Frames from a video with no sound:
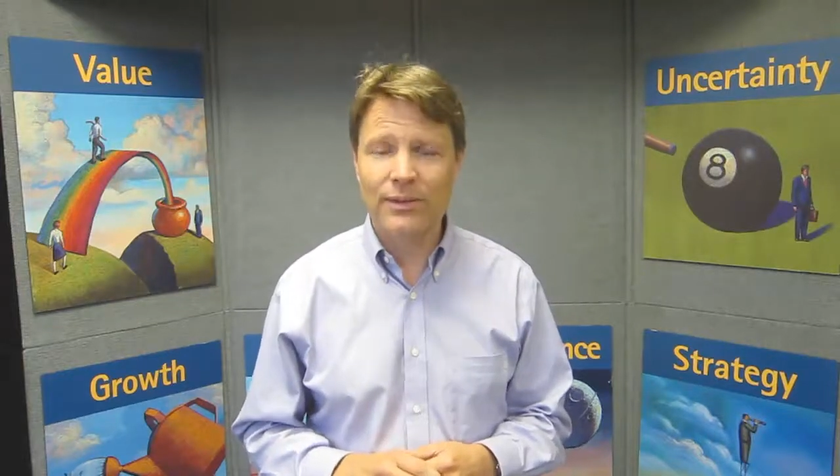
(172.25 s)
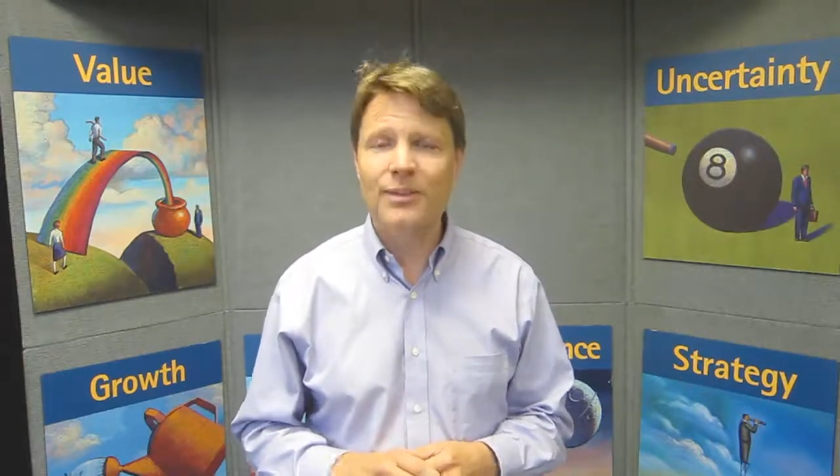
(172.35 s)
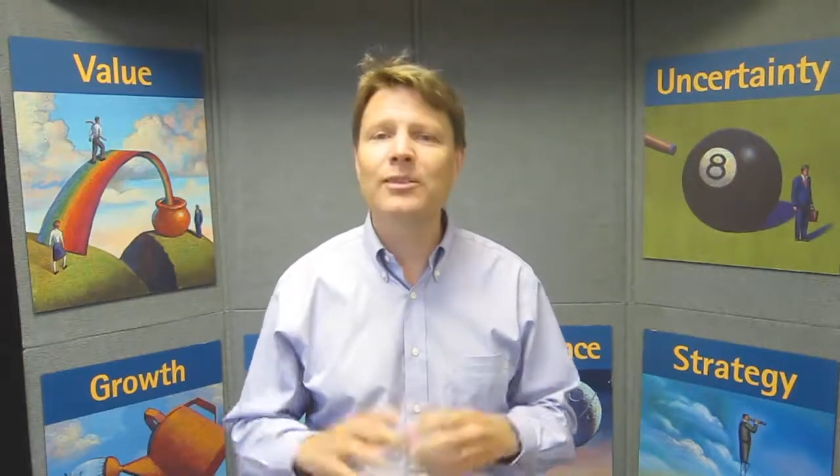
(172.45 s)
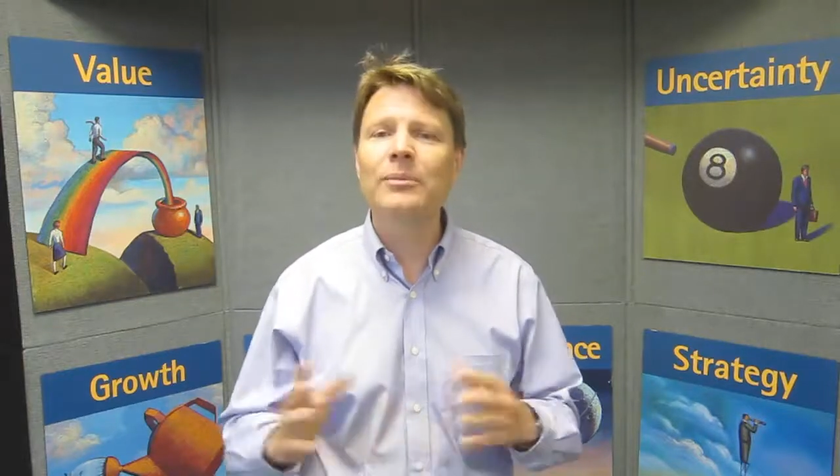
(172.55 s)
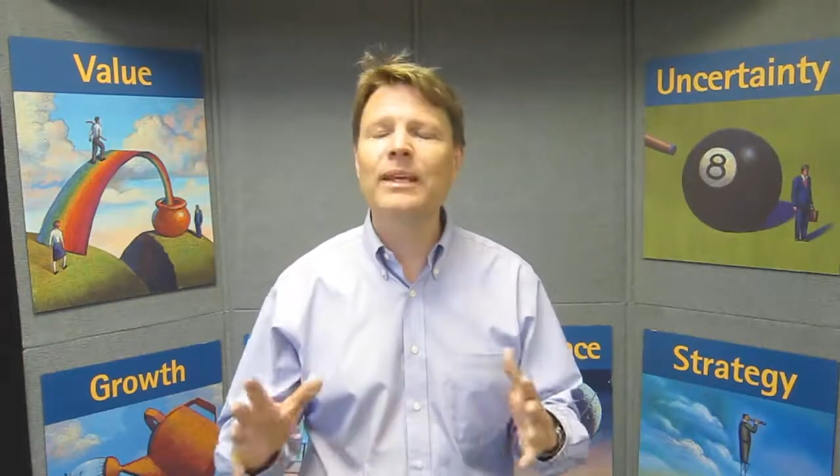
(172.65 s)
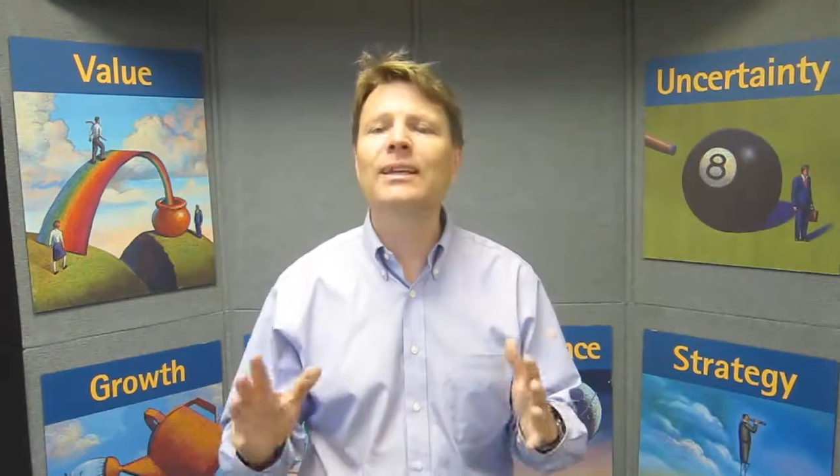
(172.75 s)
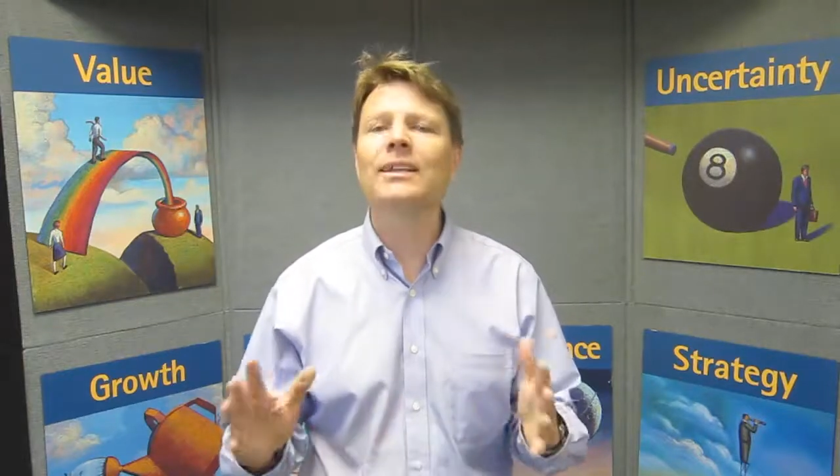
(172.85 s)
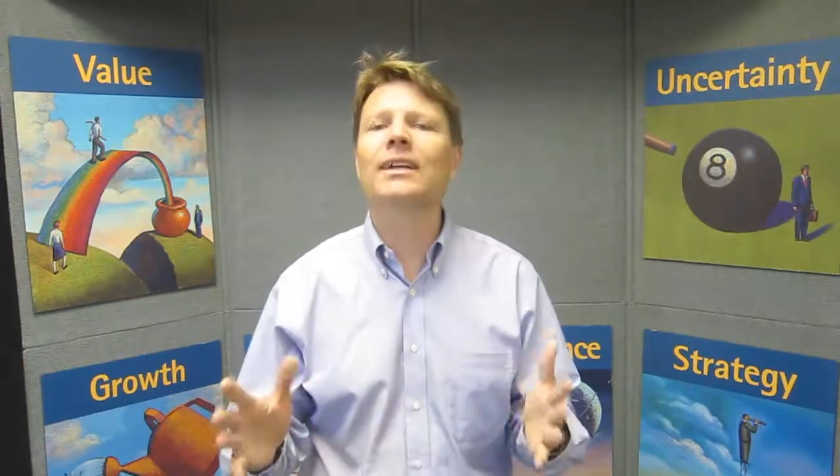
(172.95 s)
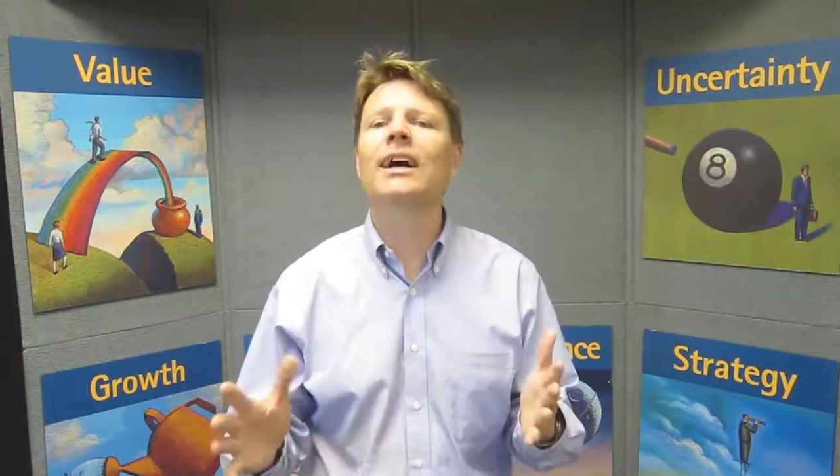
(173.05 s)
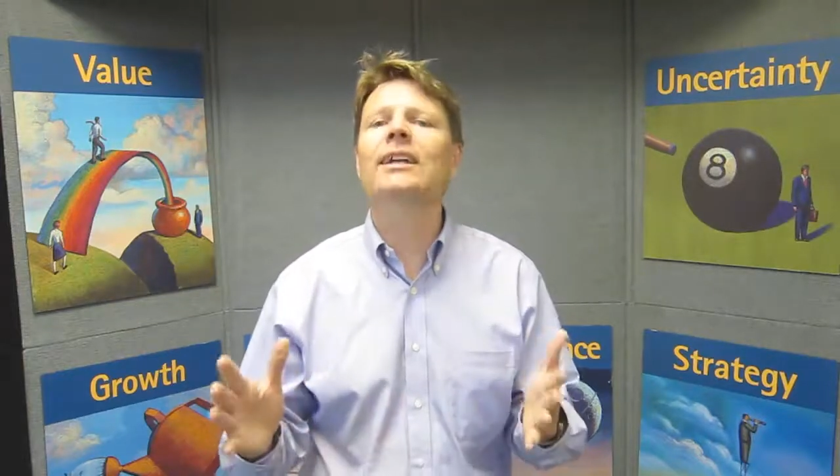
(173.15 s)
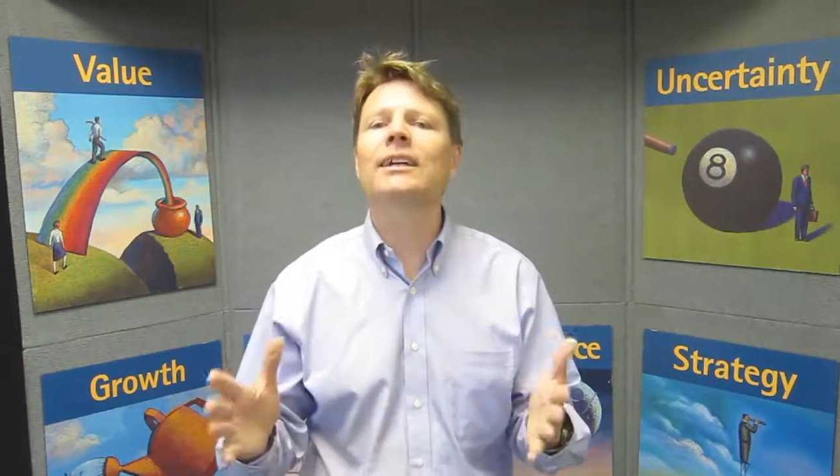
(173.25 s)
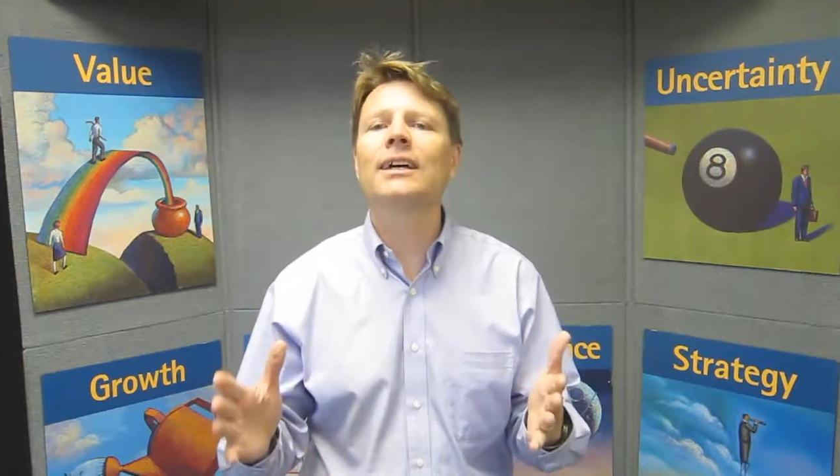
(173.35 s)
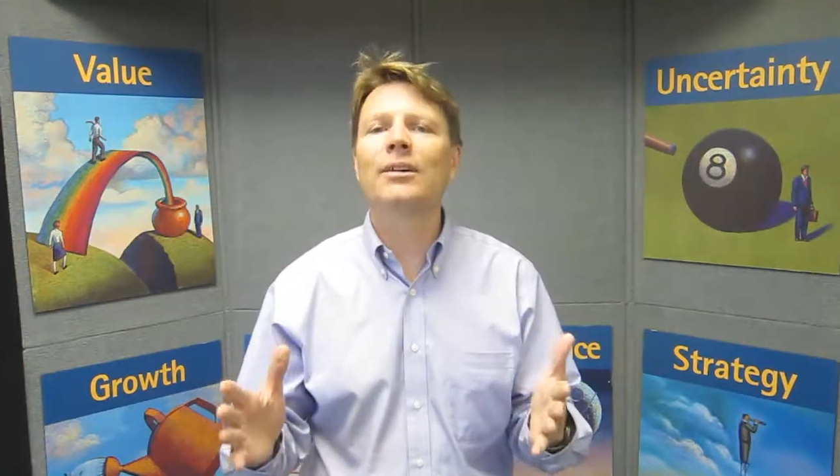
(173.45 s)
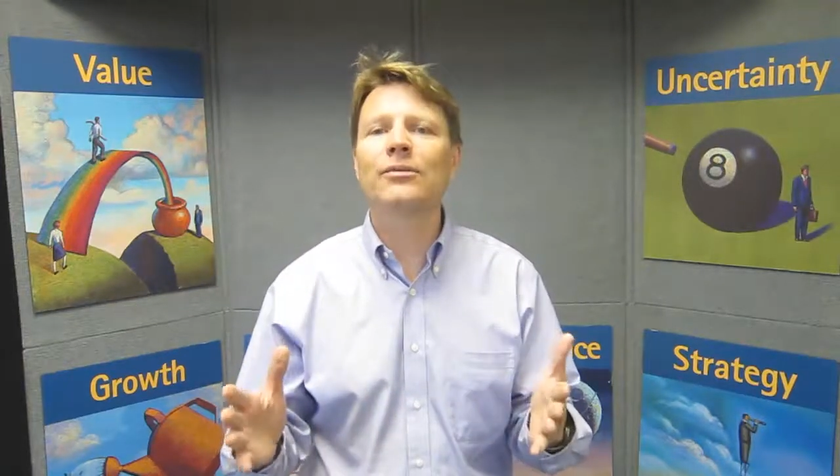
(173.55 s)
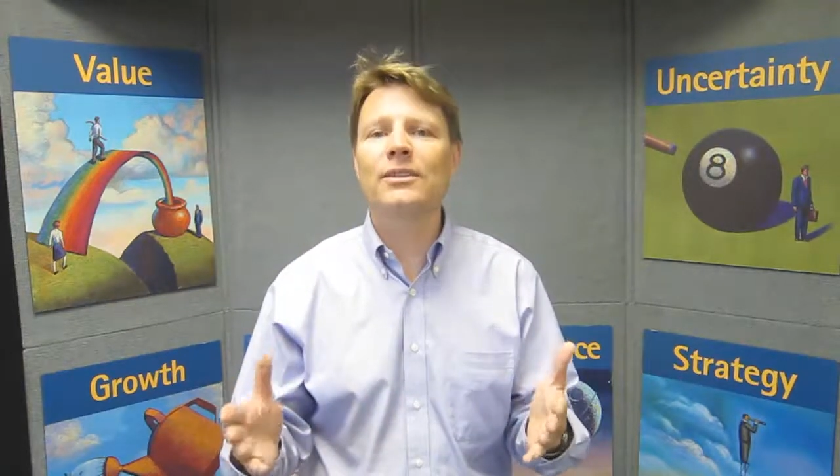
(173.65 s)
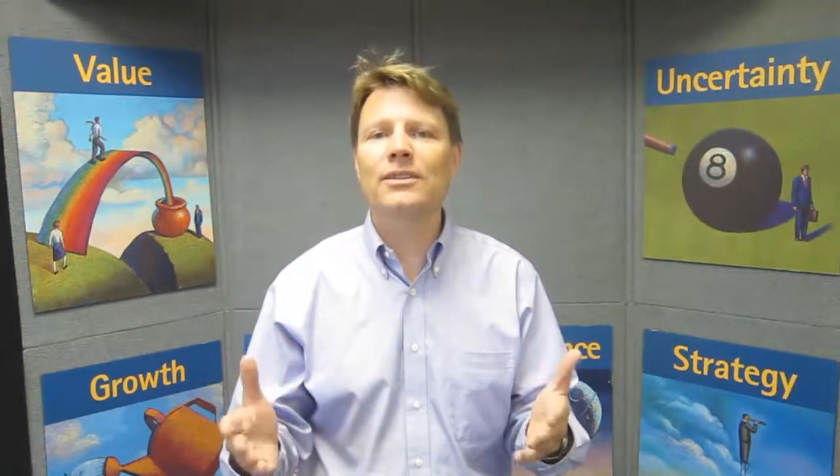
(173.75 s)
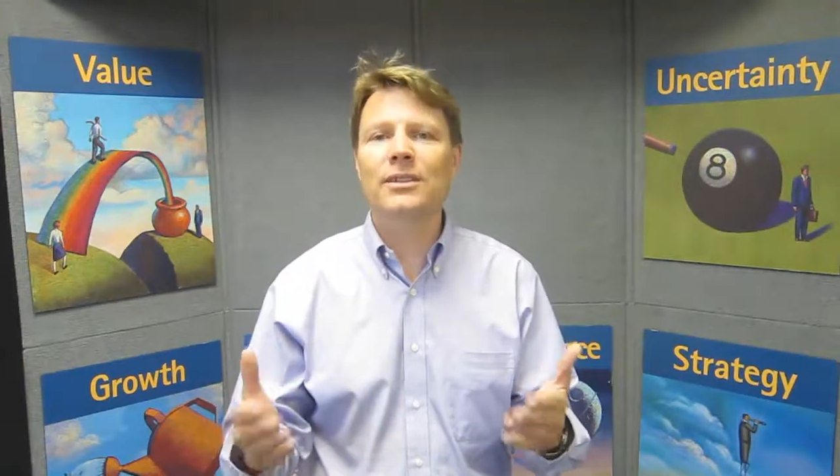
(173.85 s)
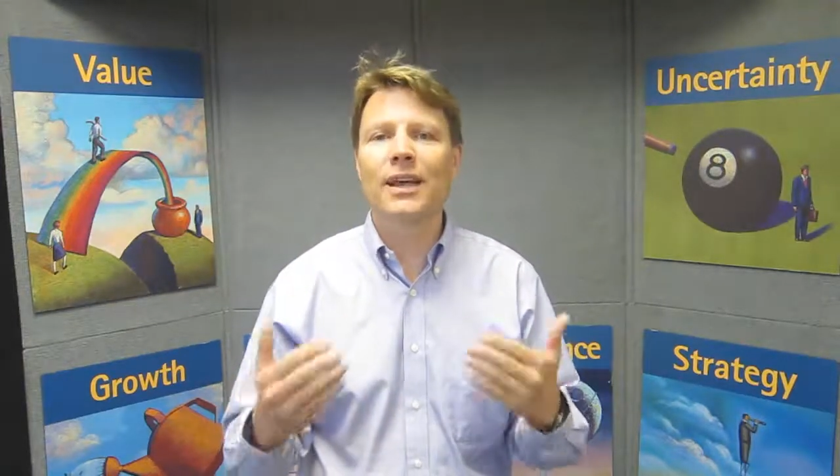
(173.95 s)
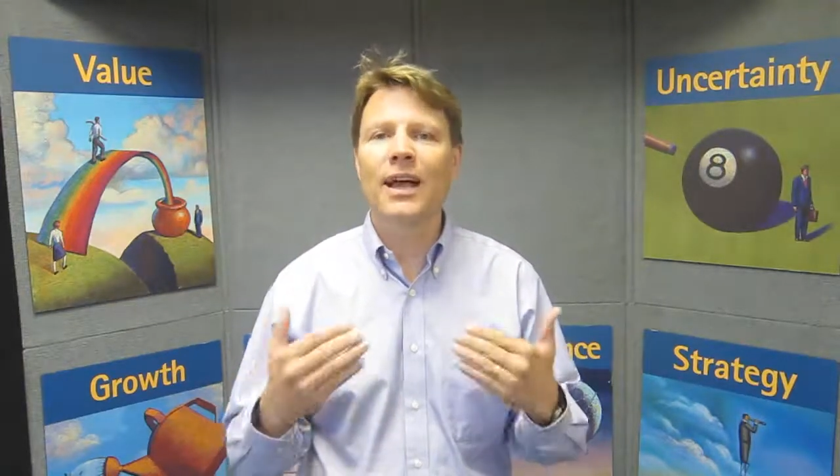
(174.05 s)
to make it the kind of conference